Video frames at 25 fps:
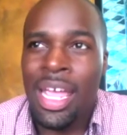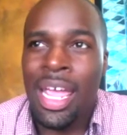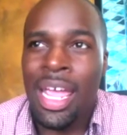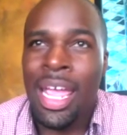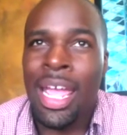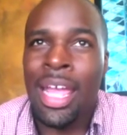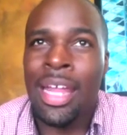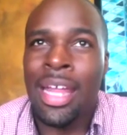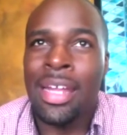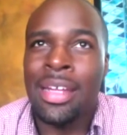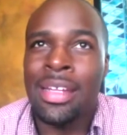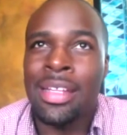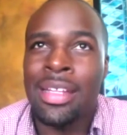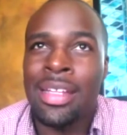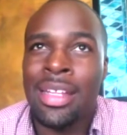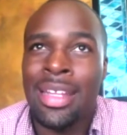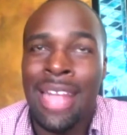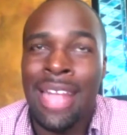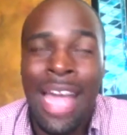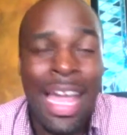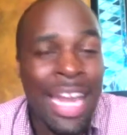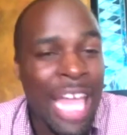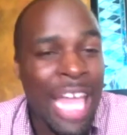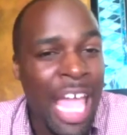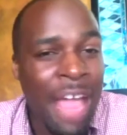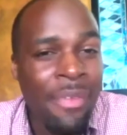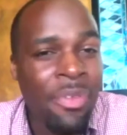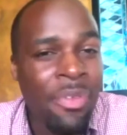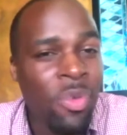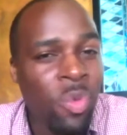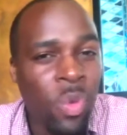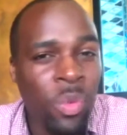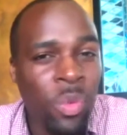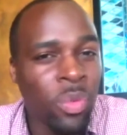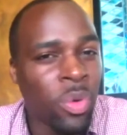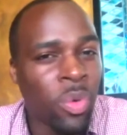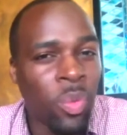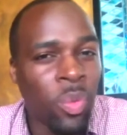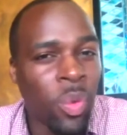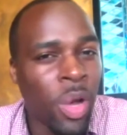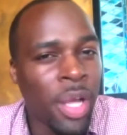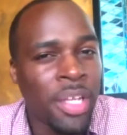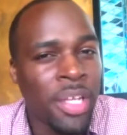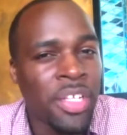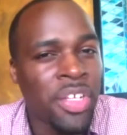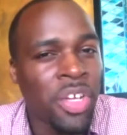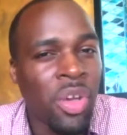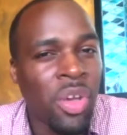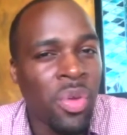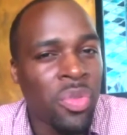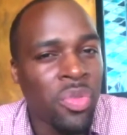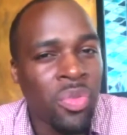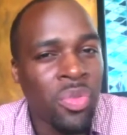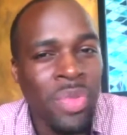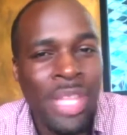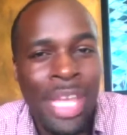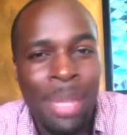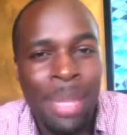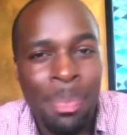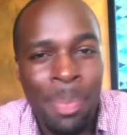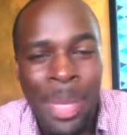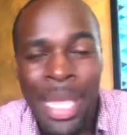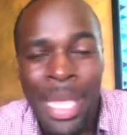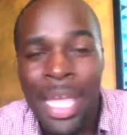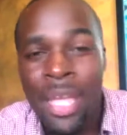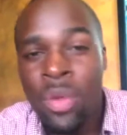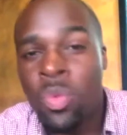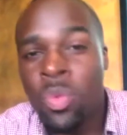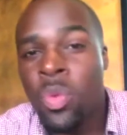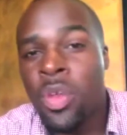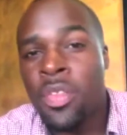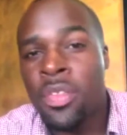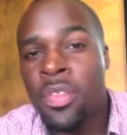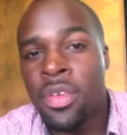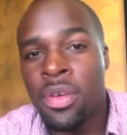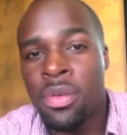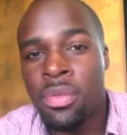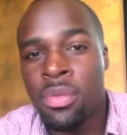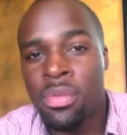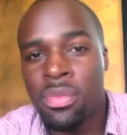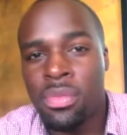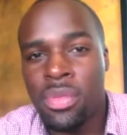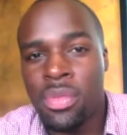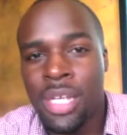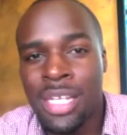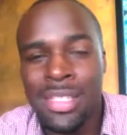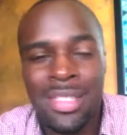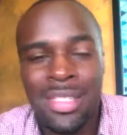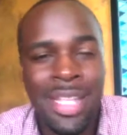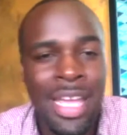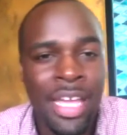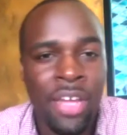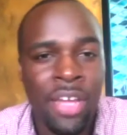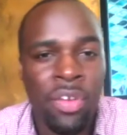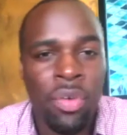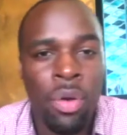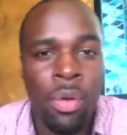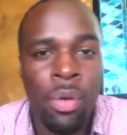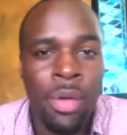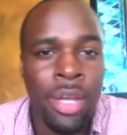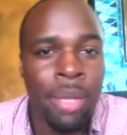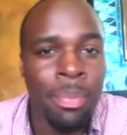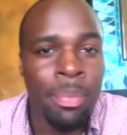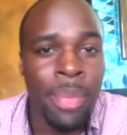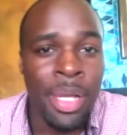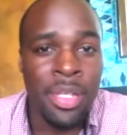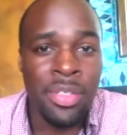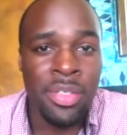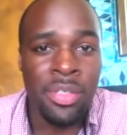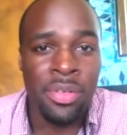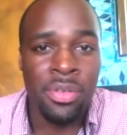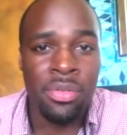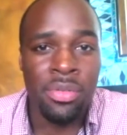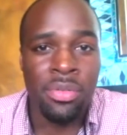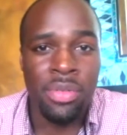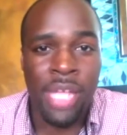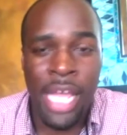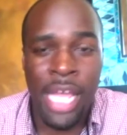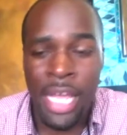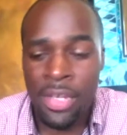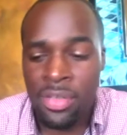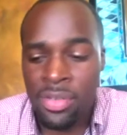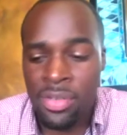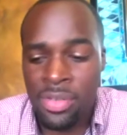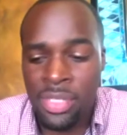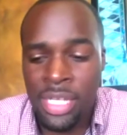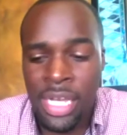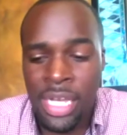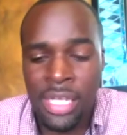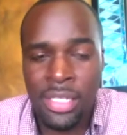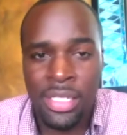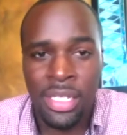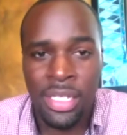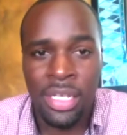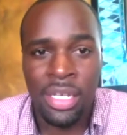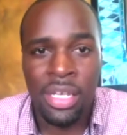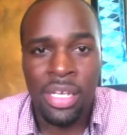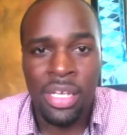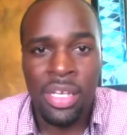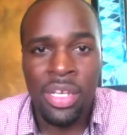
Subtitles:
And not everyone will want to go through that pain with you. It's like growing a muscle, exercising.